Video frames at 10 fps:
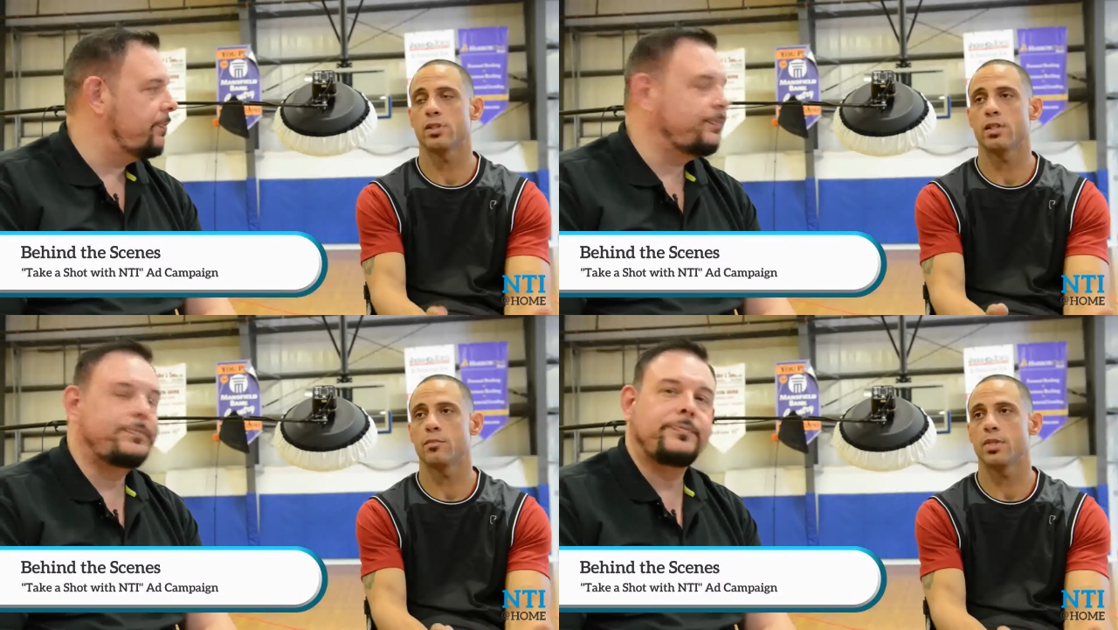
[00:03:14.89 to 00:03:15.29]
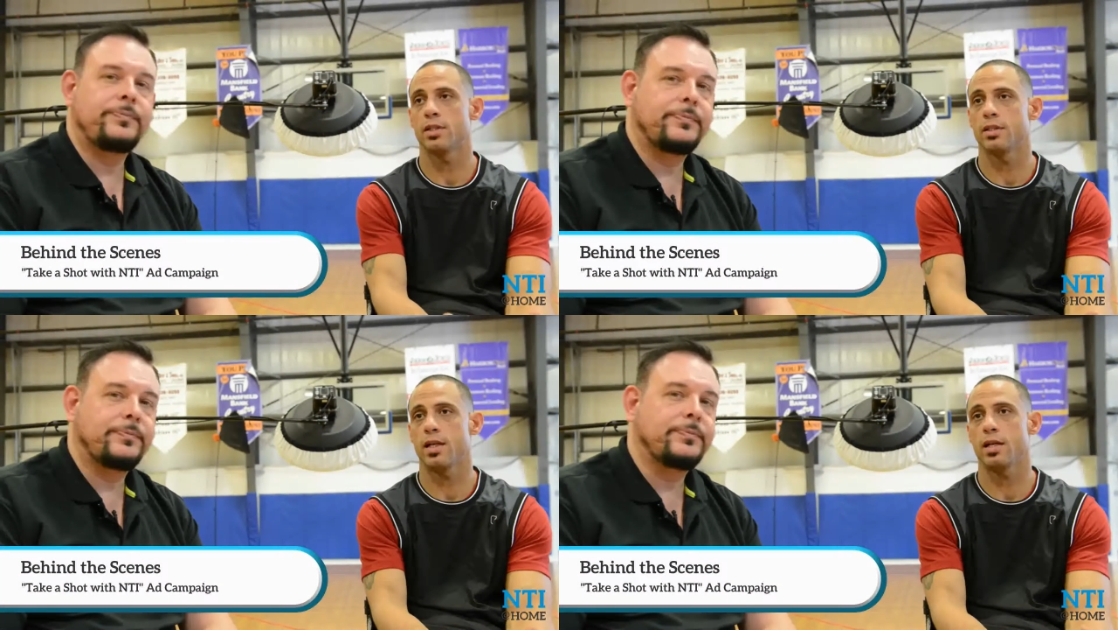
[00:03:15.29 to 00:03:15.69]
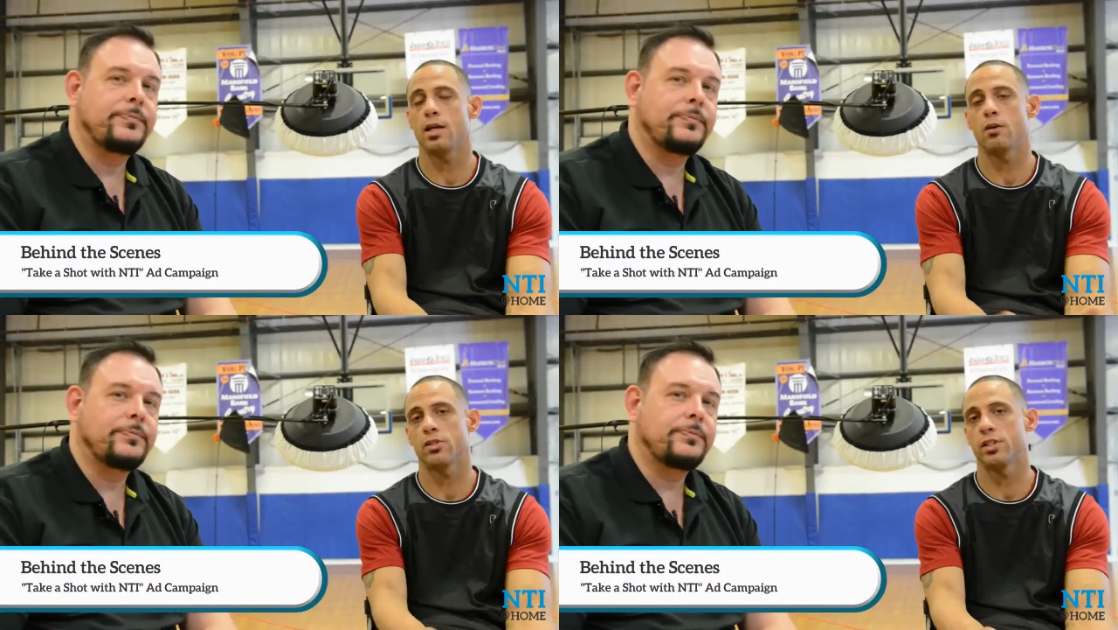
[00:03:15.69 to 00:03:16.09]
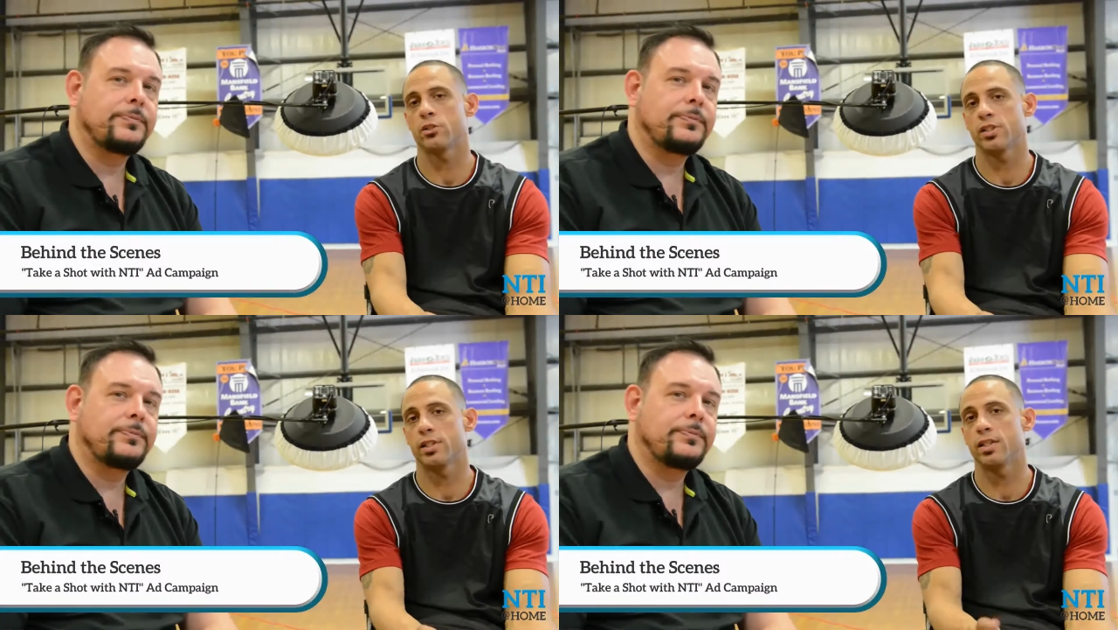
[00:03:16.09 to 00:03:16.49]
Speaker 1: something that I was
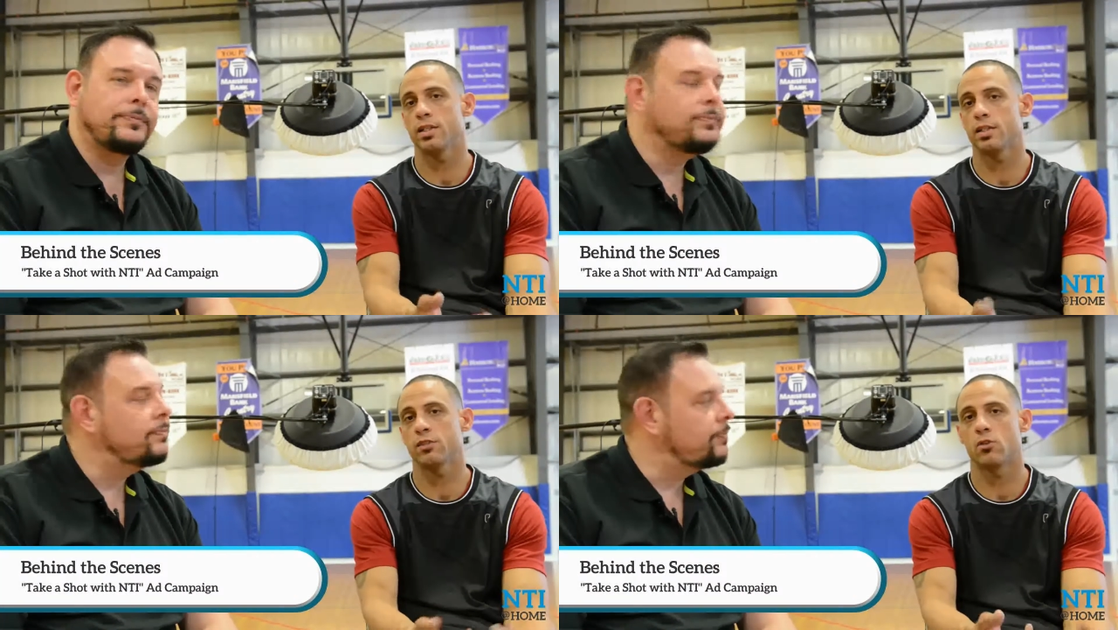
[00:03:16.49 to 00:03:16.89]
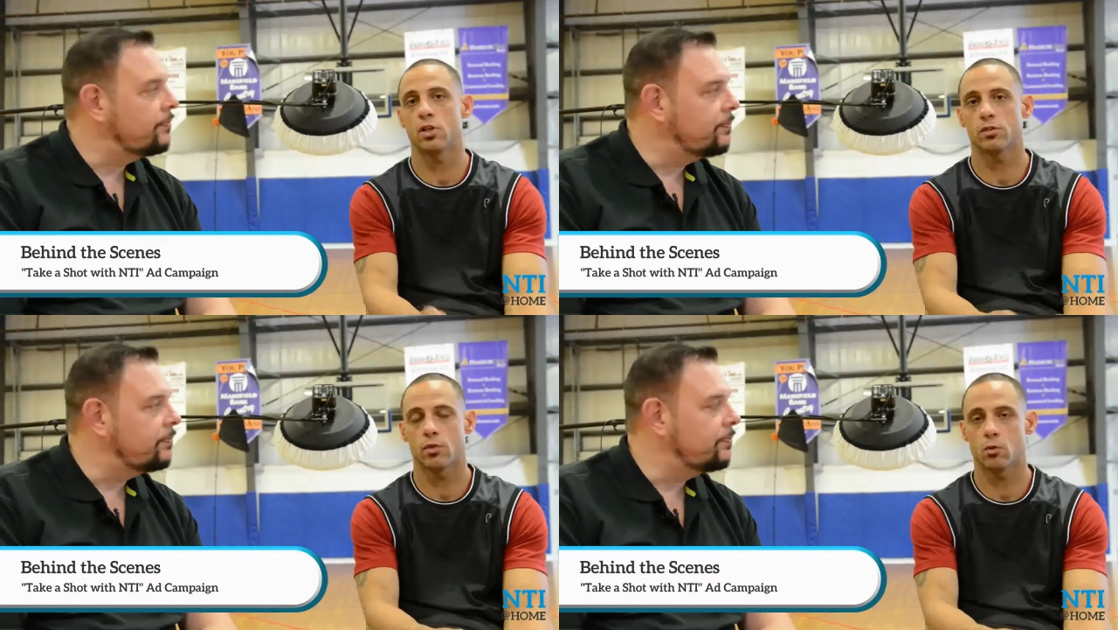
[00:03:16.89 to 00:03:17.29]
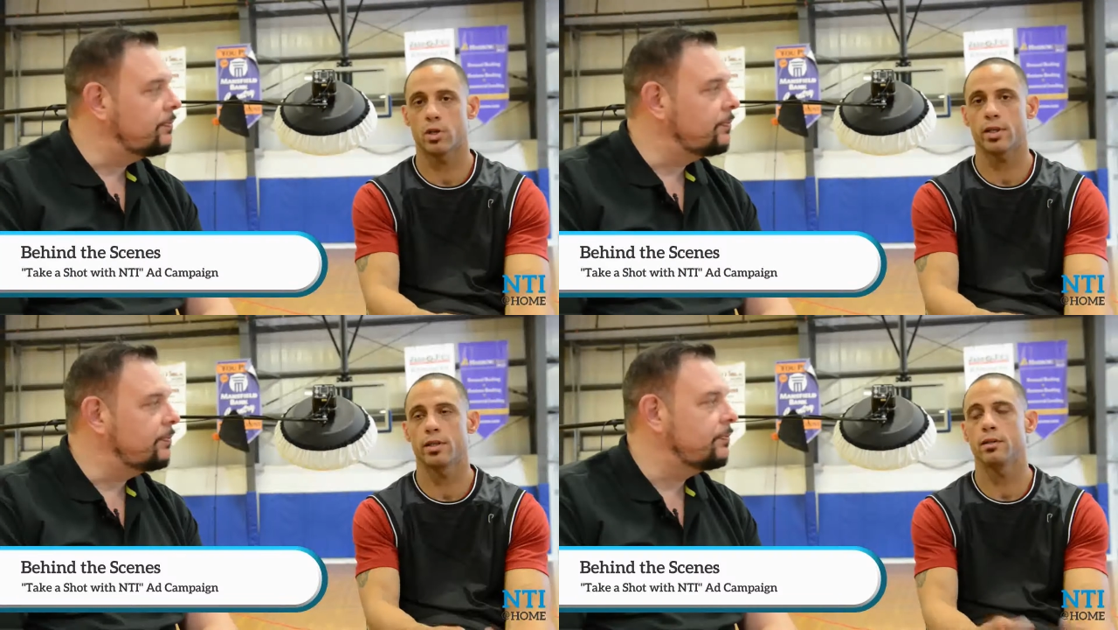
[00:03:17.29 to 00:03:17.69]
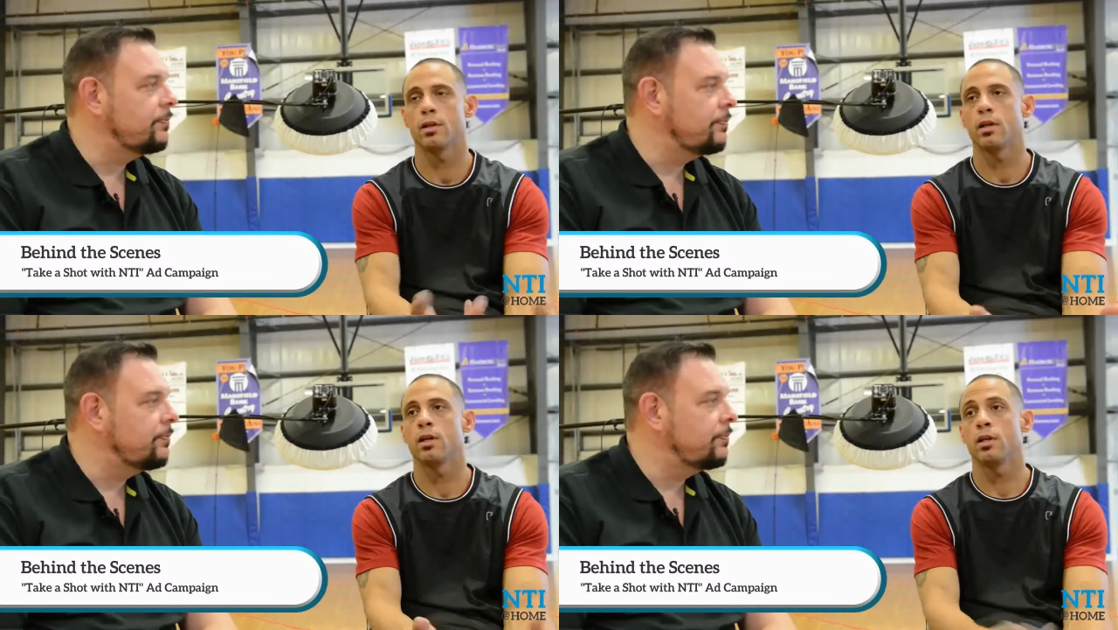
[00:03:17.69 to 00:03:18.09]
interested in as far as for working
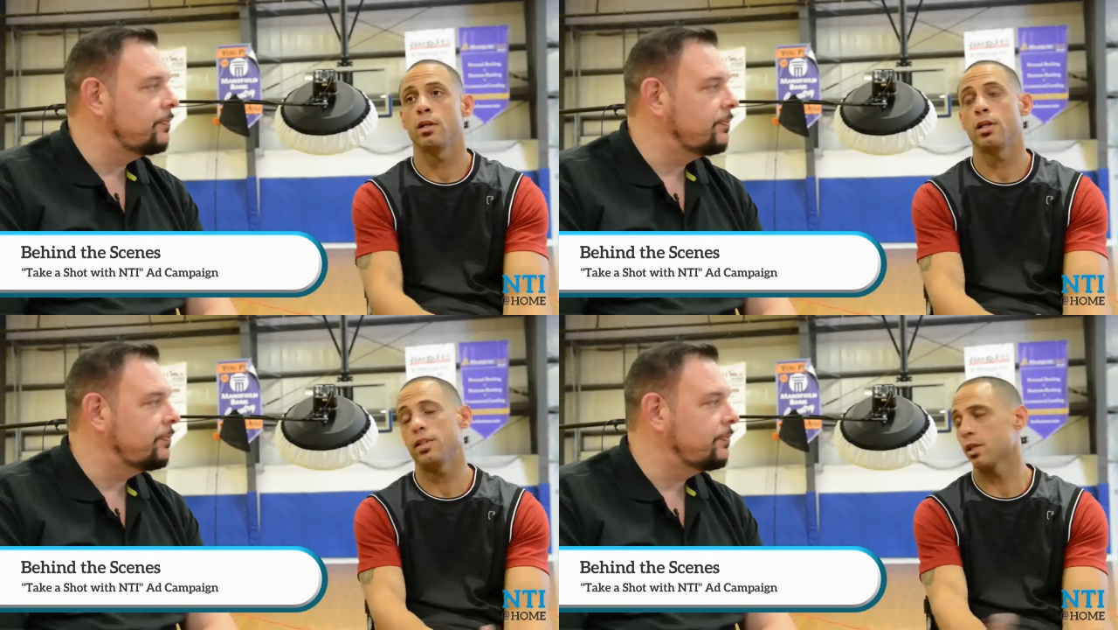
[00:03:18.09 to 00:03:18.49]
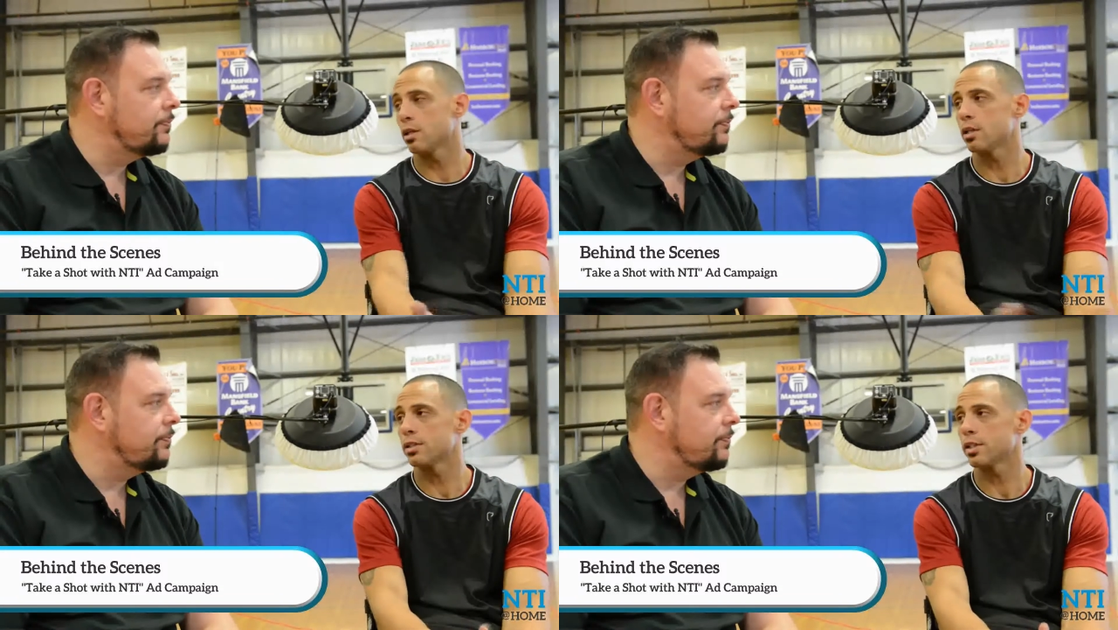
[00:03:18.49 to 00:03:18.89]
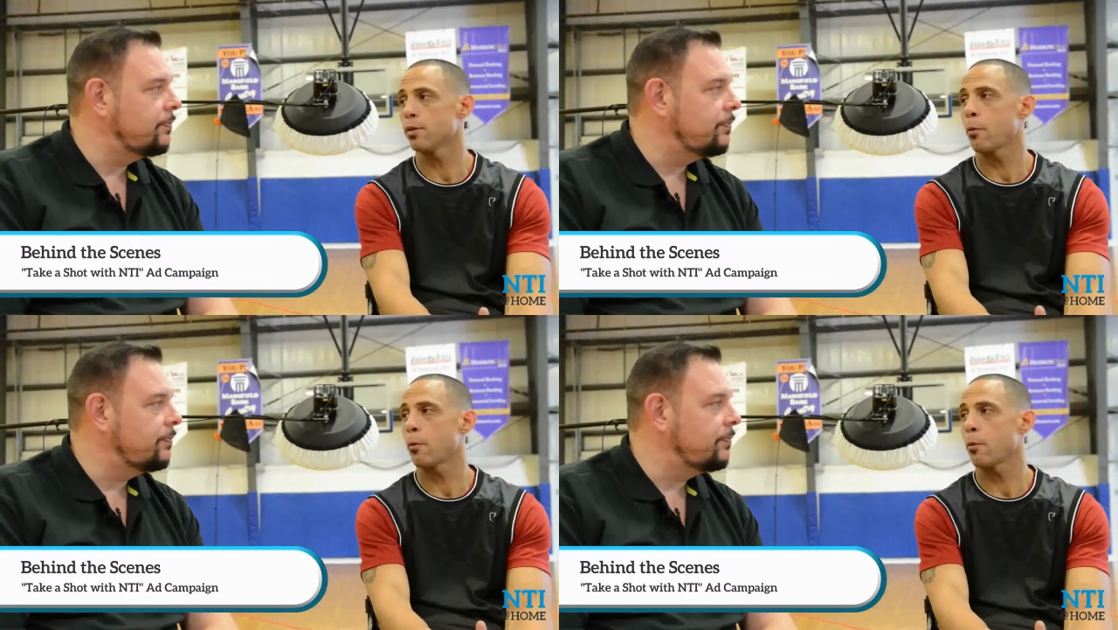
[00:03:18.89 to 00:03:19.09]
in technology,